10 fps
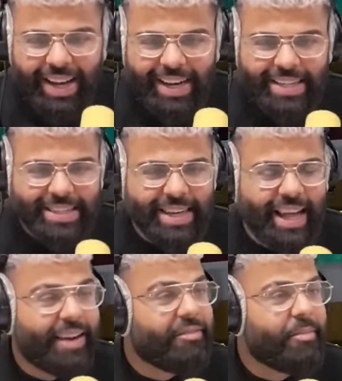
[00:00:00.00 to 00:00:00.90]
Lynix
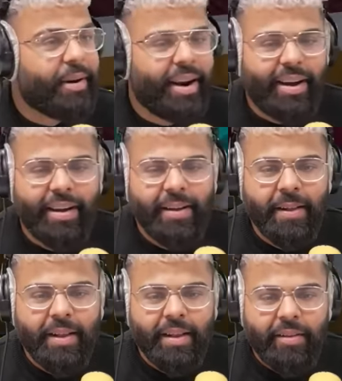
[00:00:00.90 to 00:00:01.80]
left, bro.
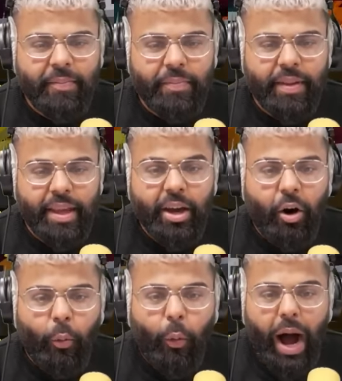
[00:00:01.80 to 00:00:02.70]
bro
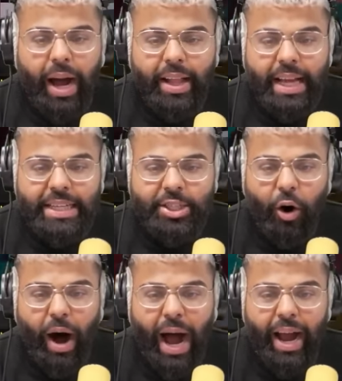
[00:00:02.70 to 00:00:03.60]
Yo, why are they so
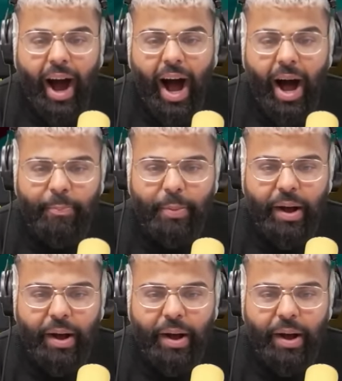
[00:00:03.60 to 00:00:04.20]
high, high up?